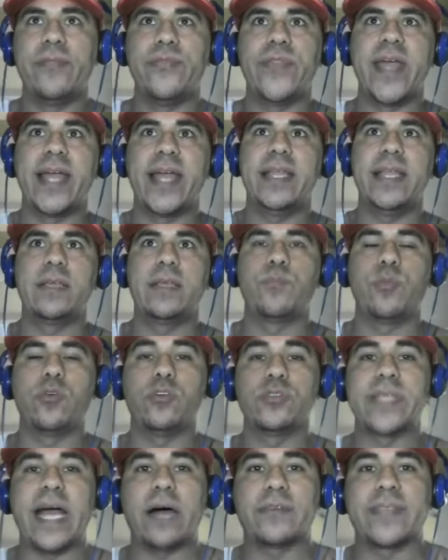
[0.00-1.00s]
and then he
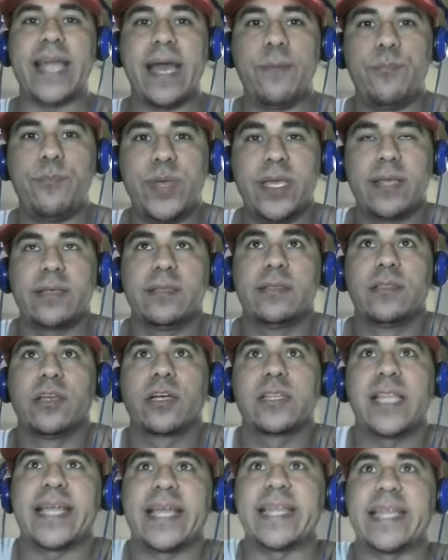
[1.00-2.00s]
pulled out that big,
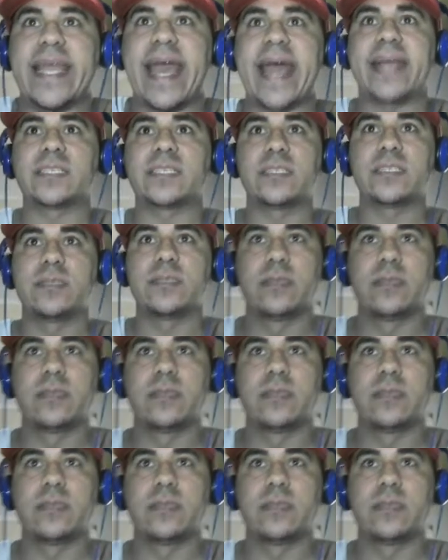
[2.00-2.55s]
looked like an axe,